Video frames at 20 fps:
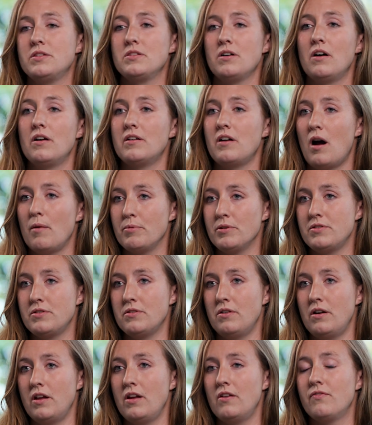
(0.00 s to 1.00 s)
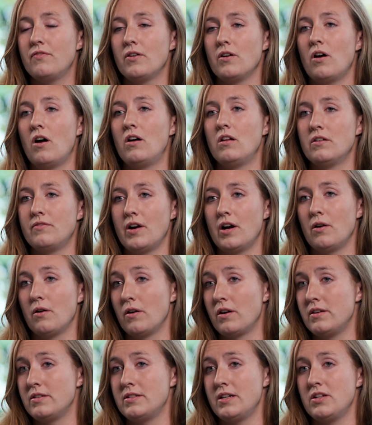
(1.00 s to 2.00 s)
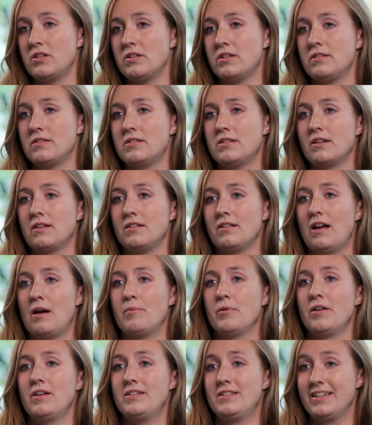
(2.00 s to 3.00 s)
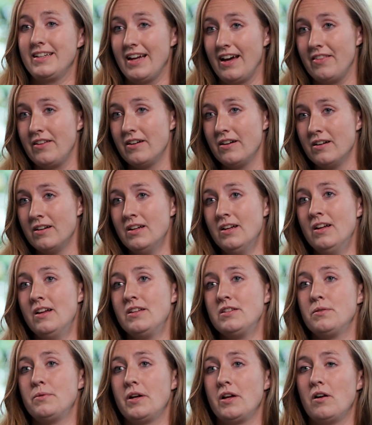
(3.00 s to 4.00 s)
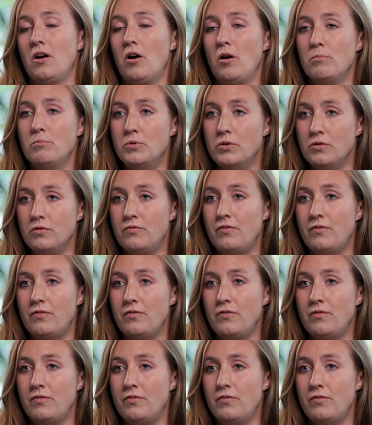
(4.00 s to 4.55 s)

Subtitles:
saw an opportunity for all of our organizations to collaborate together so we can all move